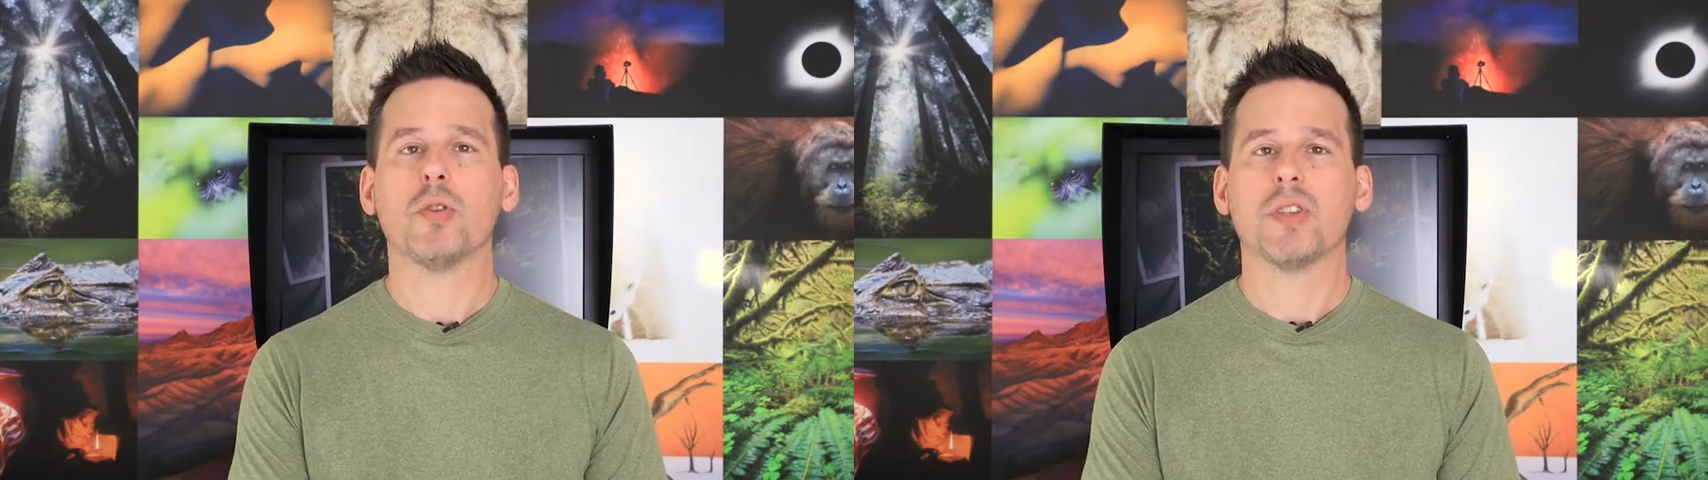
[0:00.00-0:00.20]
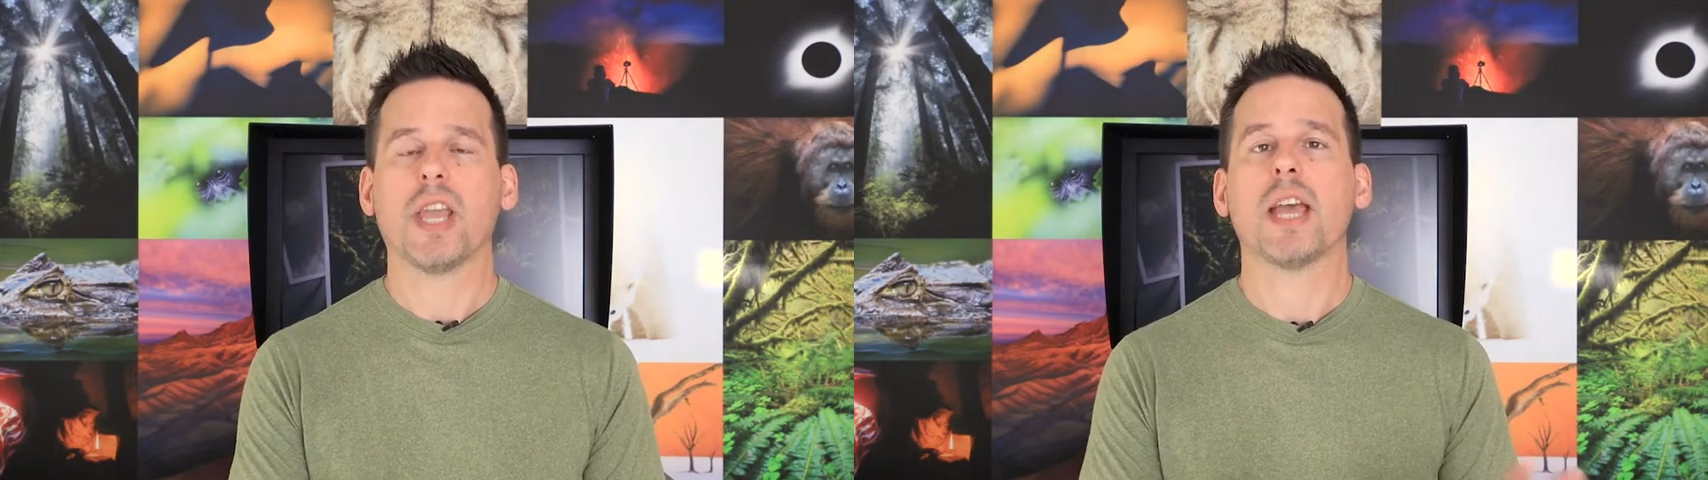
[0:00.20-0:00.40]

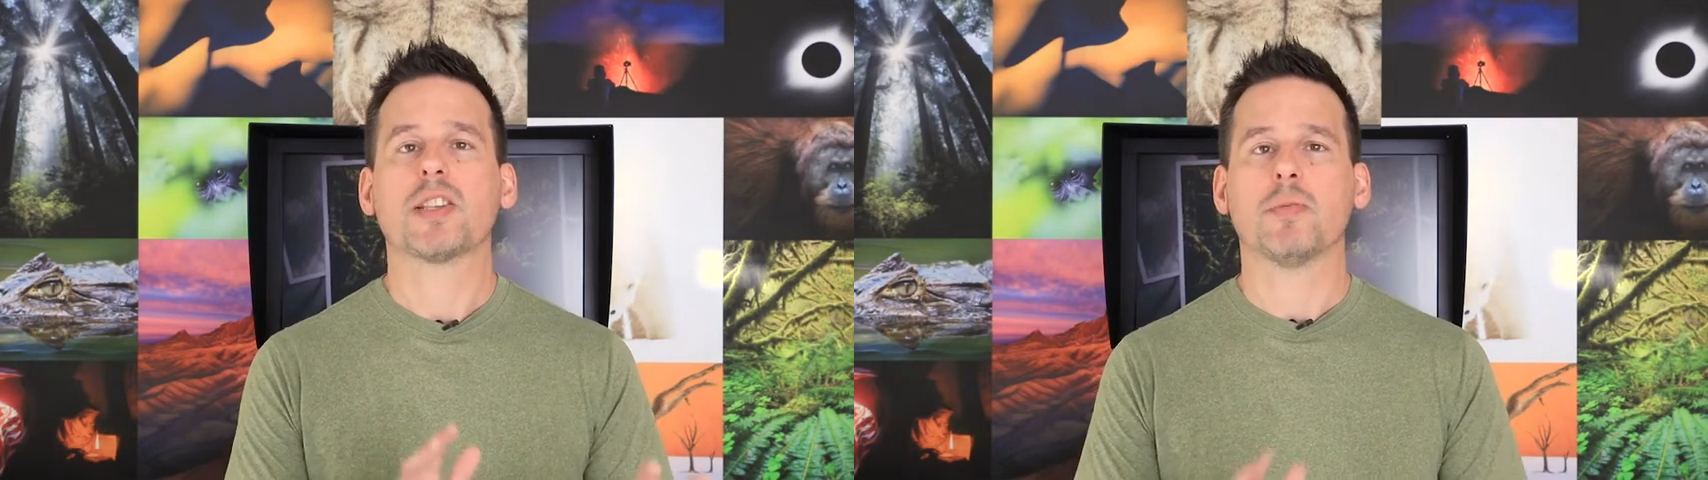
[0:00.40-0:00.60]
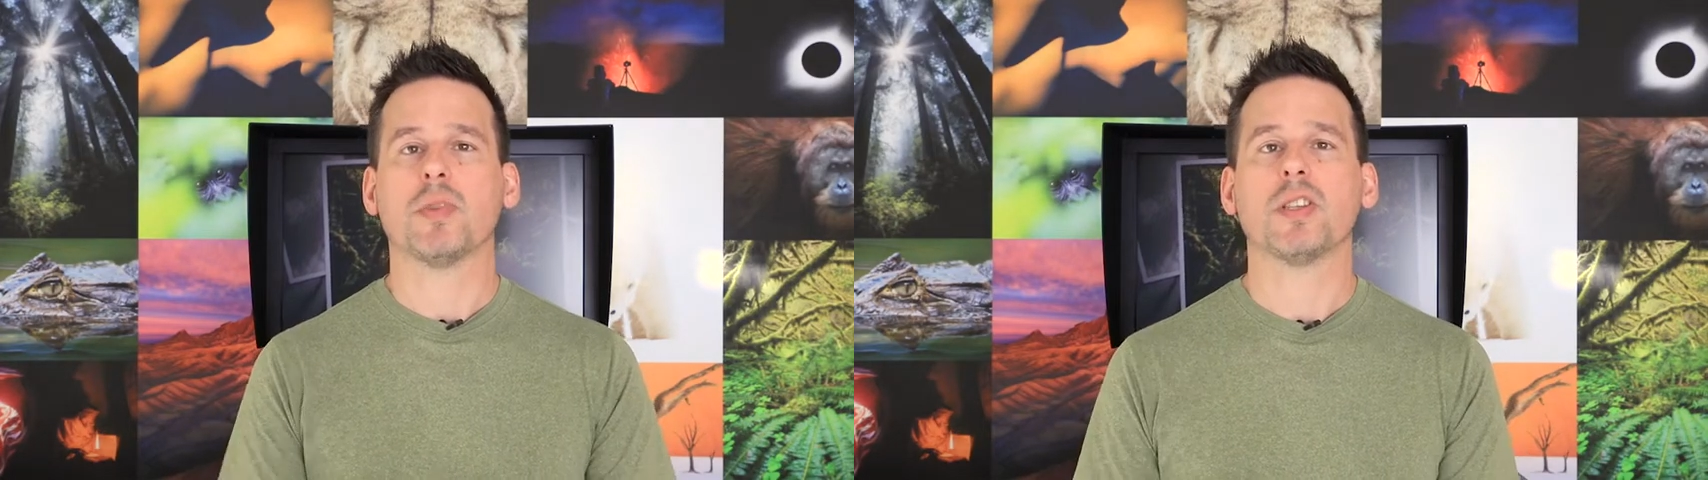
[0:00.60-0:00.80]
using
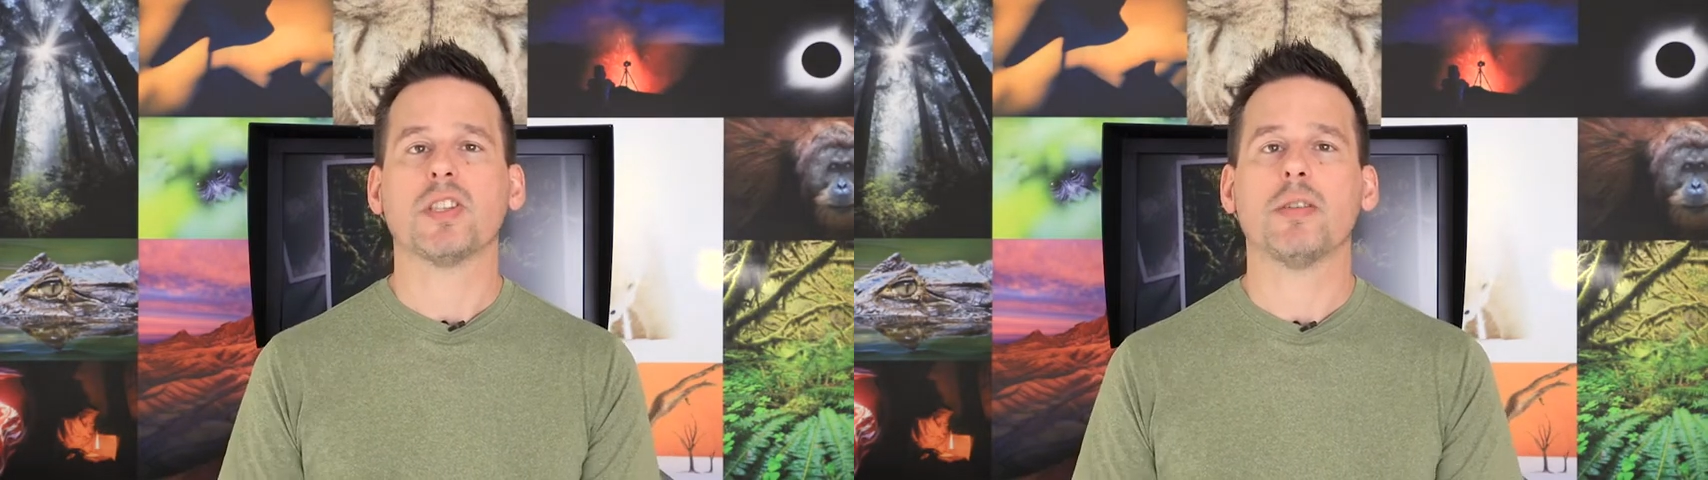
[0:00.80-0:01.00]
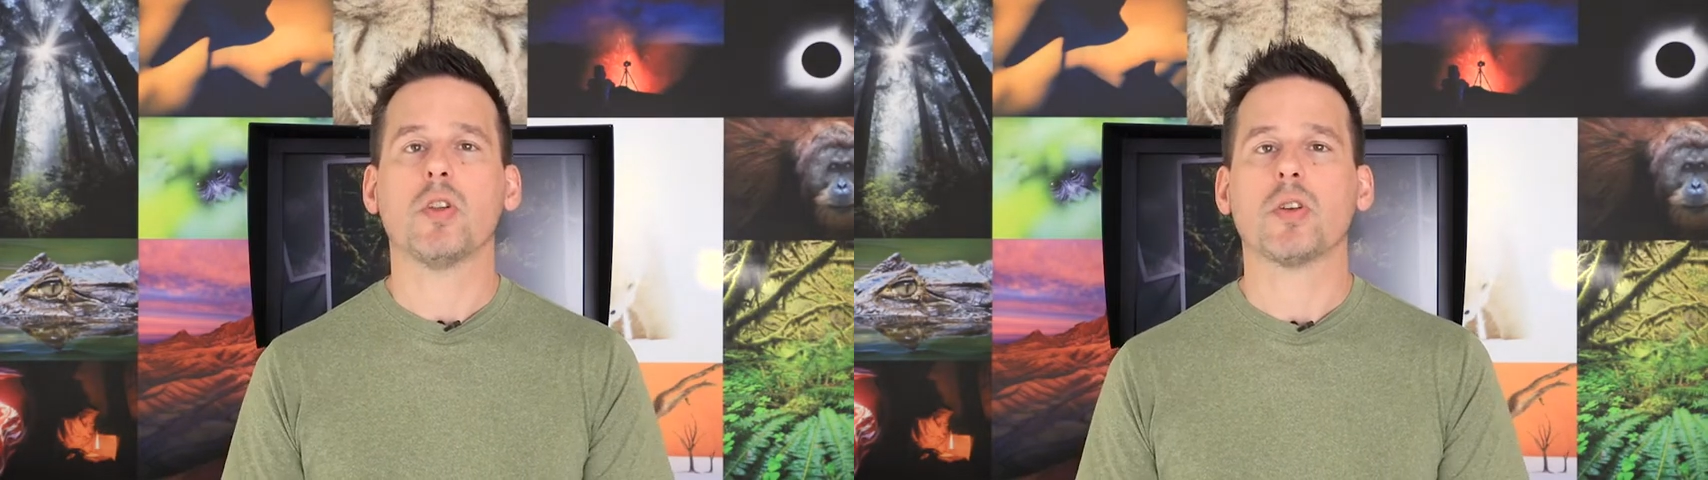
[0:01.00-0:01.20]
has something
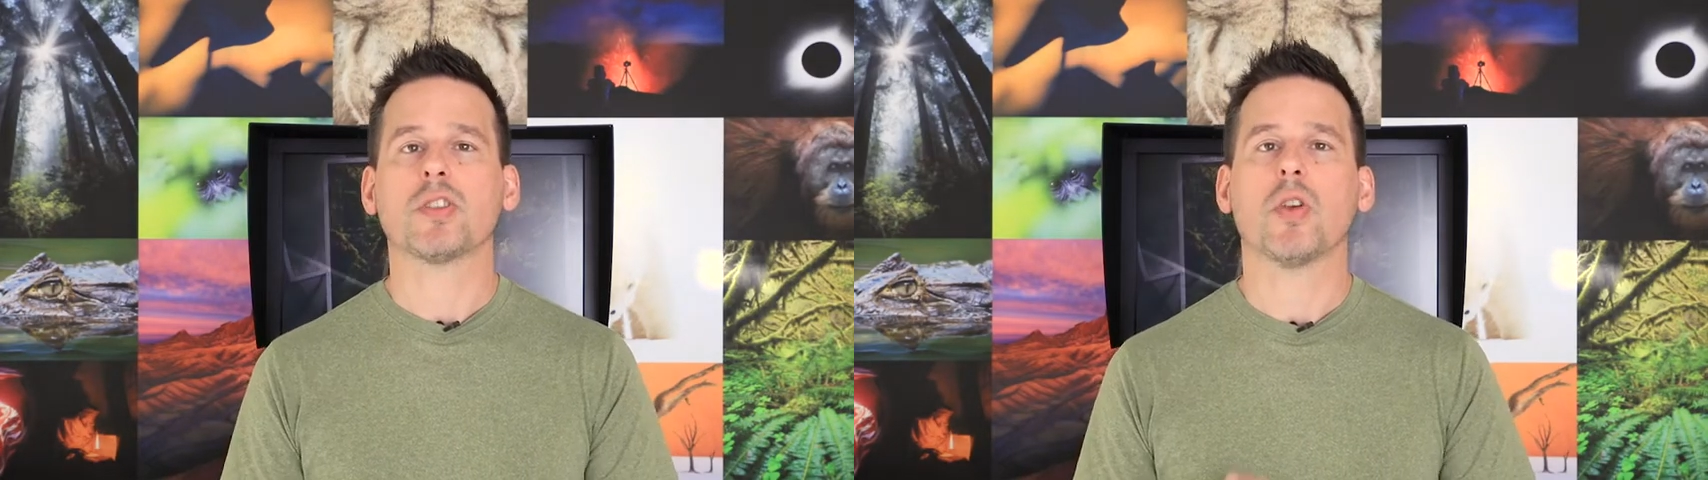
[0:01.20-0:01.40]
similar,